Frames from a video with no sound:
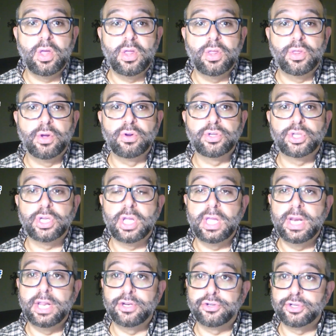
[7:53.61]
there's
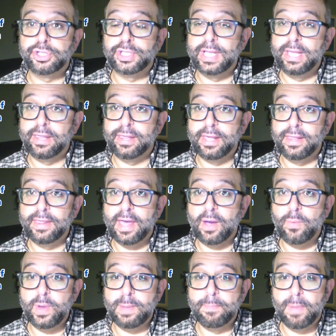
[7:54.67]
an interesting thing that
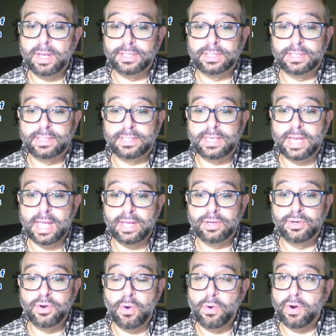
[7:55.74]
we must
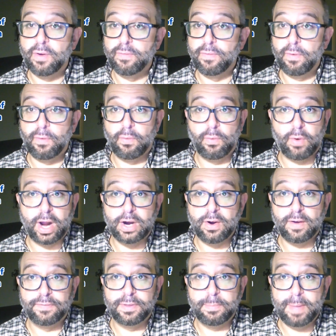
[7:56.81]
take note of right
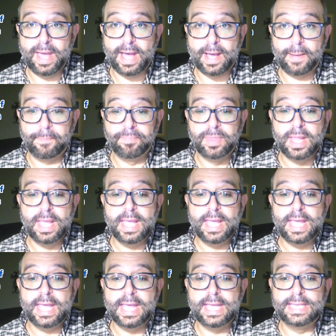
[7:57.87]
off the bat,
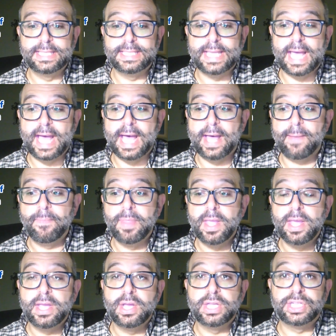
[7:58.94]
is that
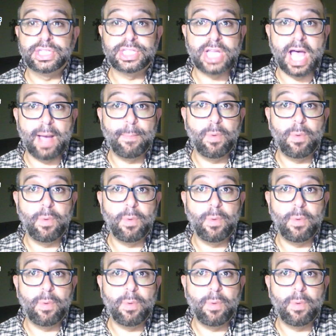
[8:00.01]
Psalm